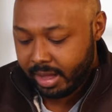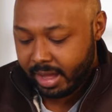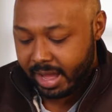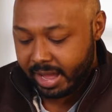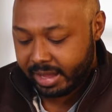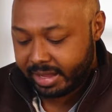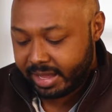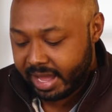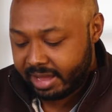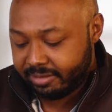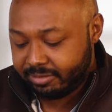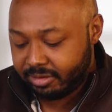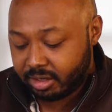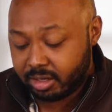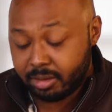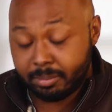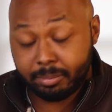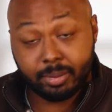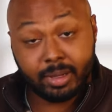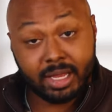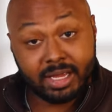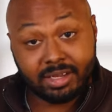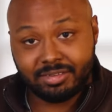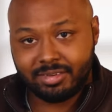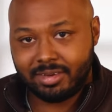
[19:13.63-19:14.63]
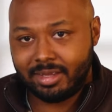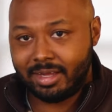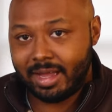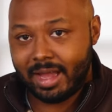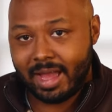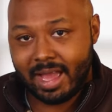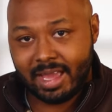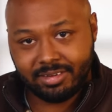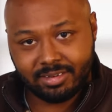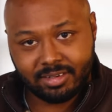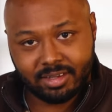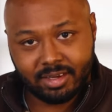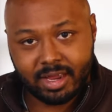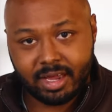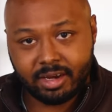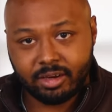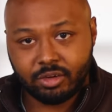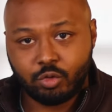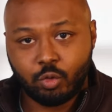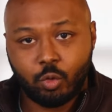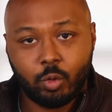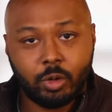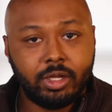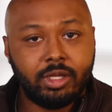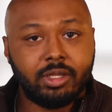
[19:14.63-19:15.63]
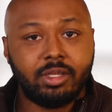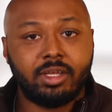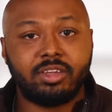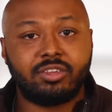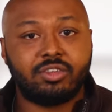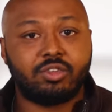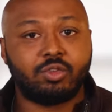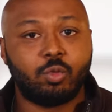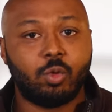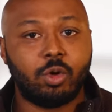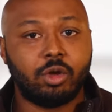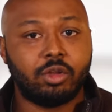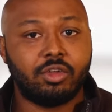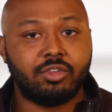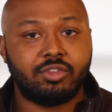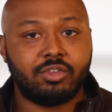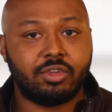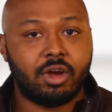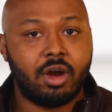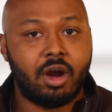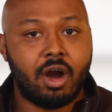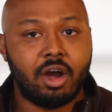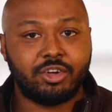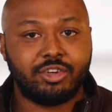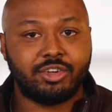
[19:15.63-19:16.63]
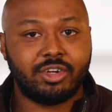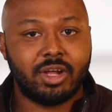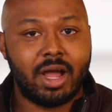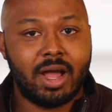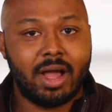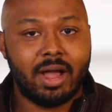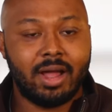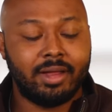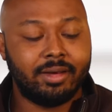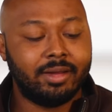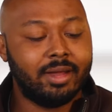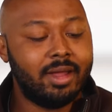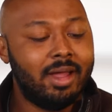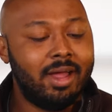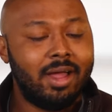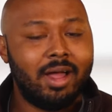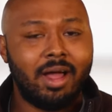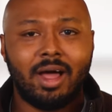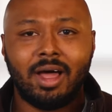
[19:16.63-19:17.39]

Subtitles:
I gave the complexity an 18 out of 20. This is where this cigar shined.